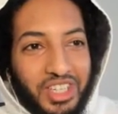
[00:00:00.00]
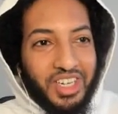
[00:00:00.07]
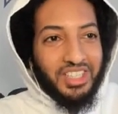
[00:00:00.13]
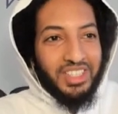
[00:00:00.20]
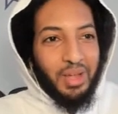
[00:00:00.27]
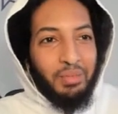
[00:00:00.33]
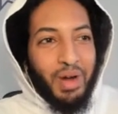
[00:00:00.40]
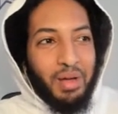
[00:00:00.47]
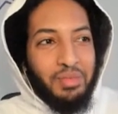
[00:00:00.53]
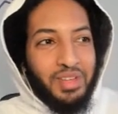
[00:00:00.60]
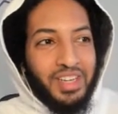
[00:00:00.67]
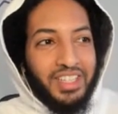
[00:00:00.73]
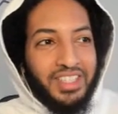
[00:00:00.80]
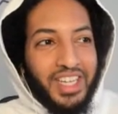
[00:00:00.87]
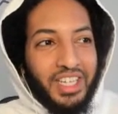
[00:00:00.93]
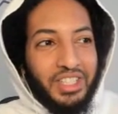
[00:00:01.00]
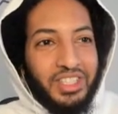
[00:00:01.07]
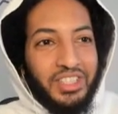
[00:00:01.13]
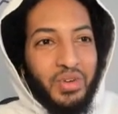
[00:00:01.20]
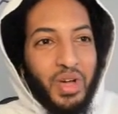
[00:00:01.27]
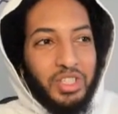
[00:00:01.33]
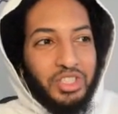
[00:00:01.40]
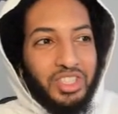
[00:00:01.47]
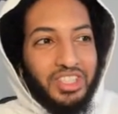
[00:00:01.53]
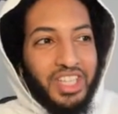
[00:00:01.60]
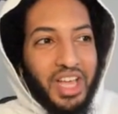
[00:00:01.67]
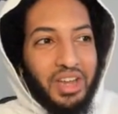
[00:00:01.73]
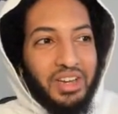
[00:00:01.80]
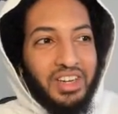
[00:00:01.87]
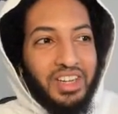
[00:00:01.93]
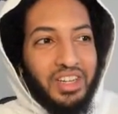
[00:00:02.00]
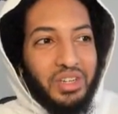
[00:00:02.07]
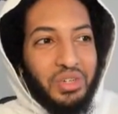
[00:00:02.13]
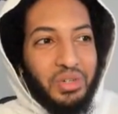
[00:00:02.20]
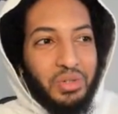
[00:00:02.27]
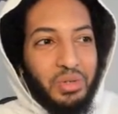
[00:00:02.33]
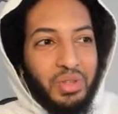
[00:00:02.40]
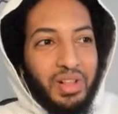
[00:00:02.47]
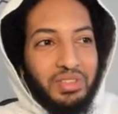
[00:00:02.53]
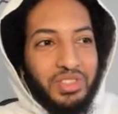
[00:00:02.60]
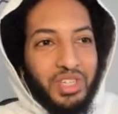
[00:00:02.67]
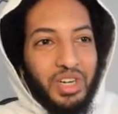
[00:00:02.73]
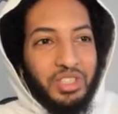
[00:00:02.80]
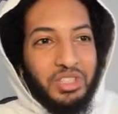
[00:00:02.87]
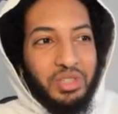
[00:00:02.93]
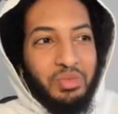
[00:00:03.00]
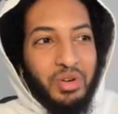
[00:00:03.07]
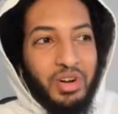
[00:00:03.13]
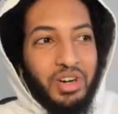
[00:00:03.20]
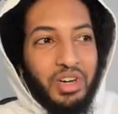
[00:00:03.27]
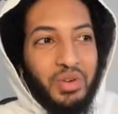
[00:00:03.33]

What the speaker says: because I'm probably gonna take question 10, who loves their country more?